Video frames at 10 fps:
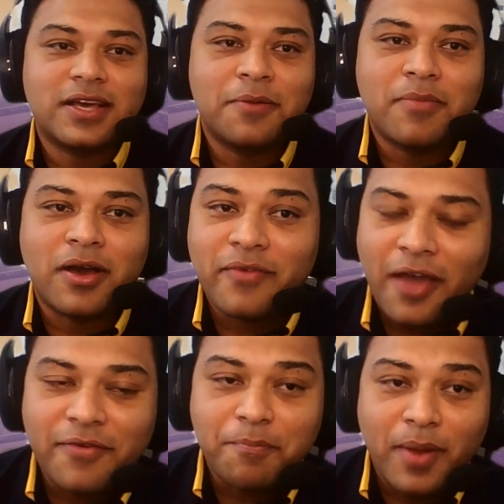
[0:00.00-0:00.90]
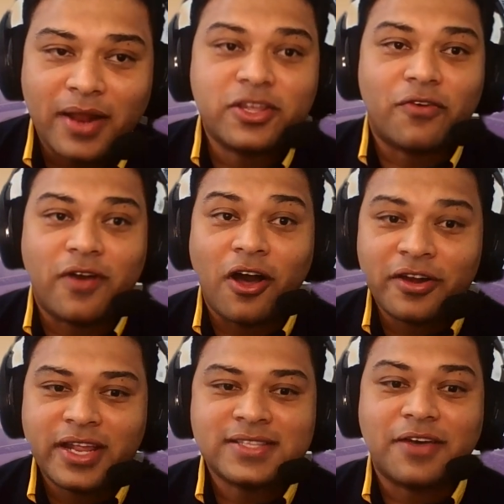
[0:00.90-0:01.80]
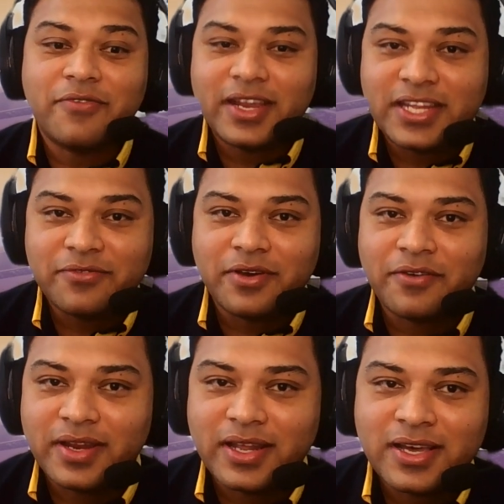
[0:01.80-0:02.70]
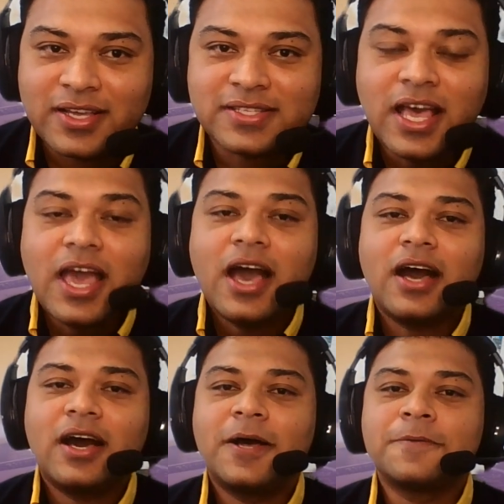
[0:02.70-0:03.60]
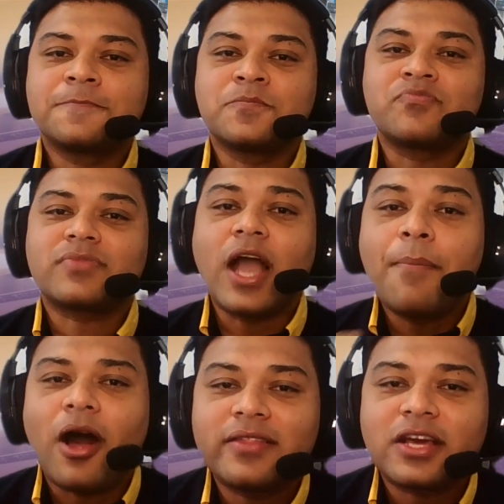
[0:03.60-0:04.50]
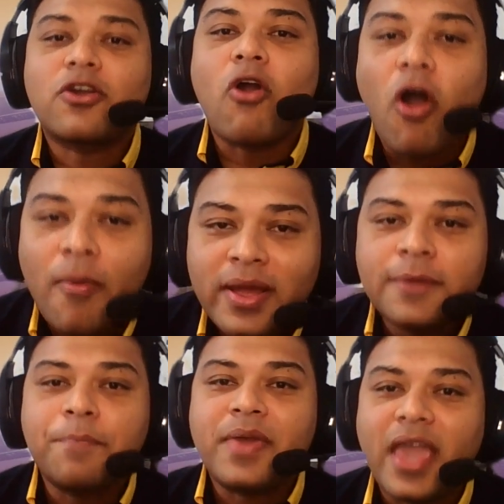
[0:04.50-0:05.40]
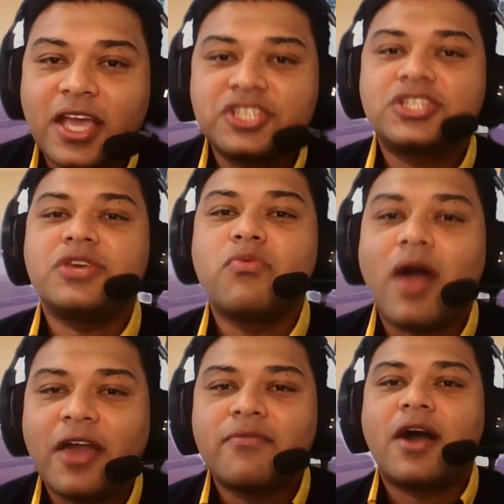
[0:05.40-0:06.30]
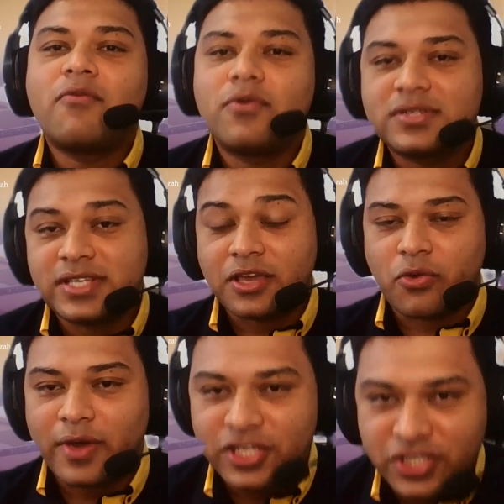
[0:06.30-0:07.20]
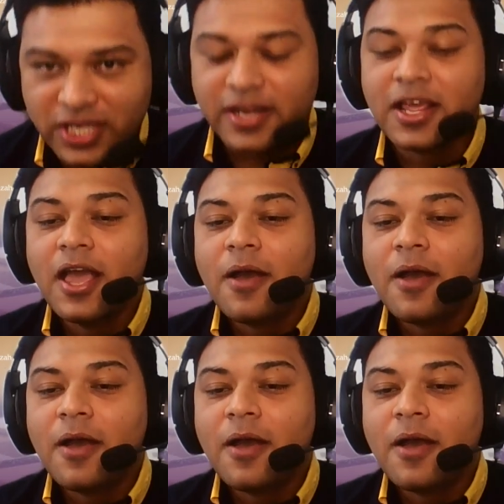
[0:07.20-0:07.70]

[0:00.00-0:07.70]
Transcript: We have a plenty of audience are waiting with us about the common PhD Viva Voce question.